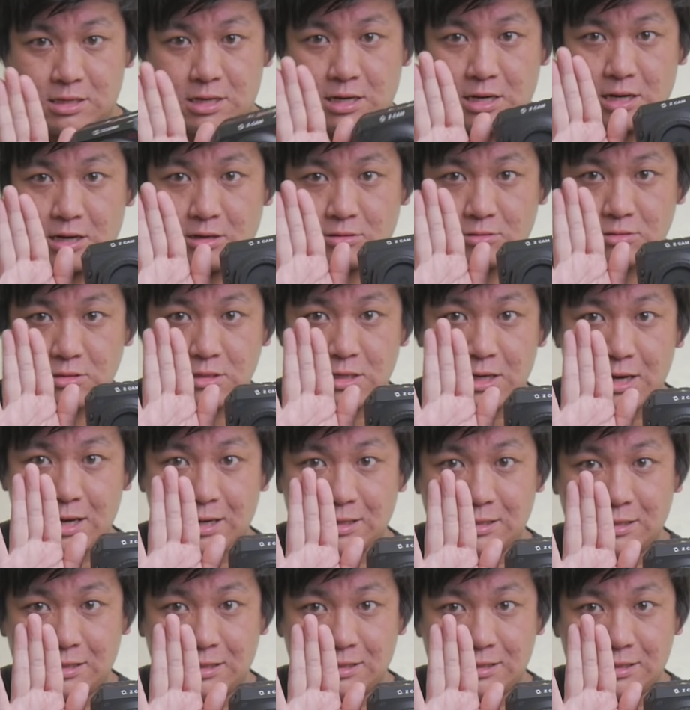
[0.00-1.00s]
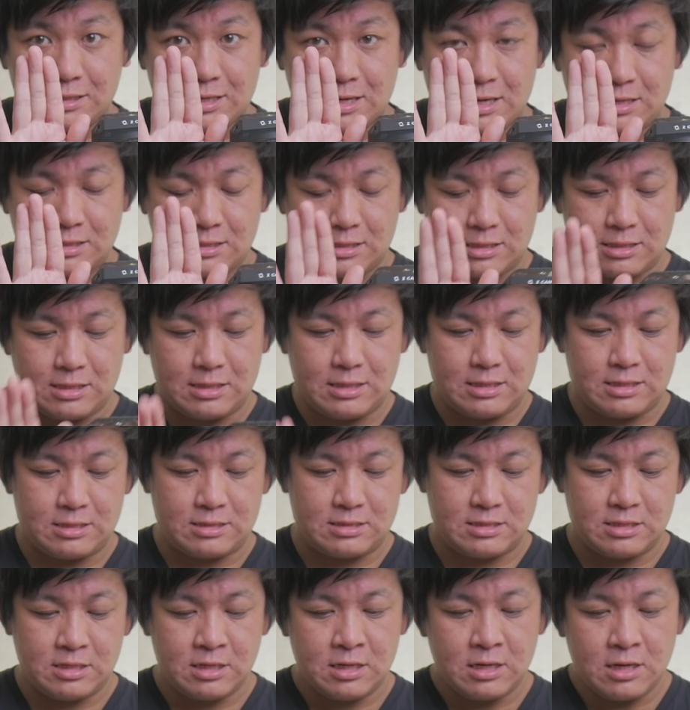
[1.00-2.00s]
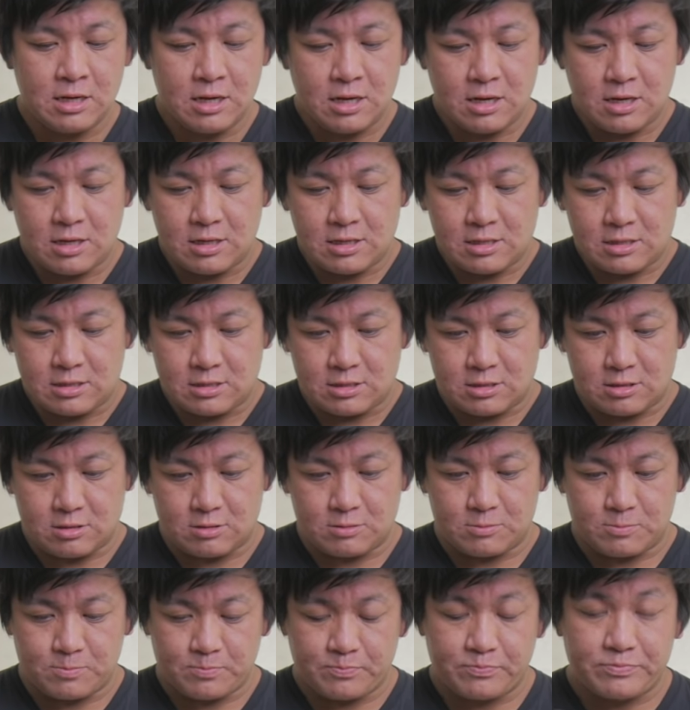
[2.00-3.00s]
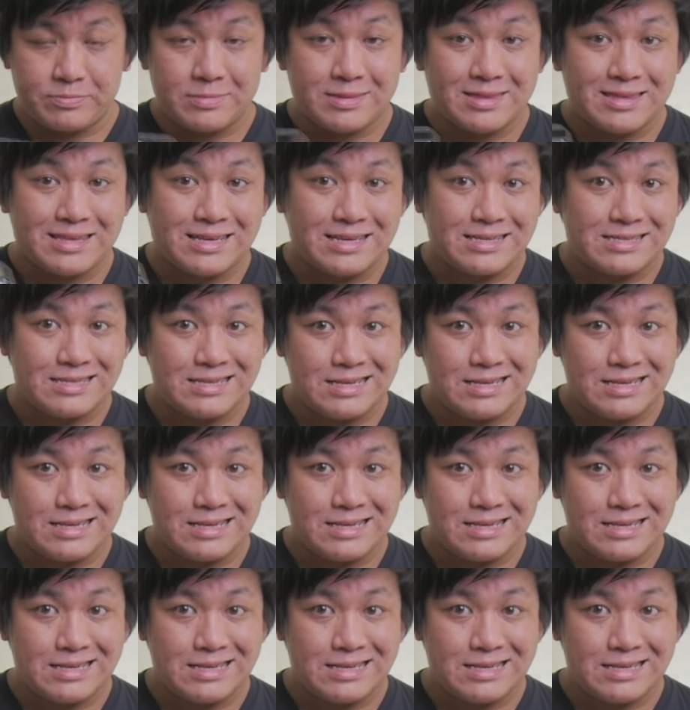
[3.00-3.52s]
how tiny that is. So this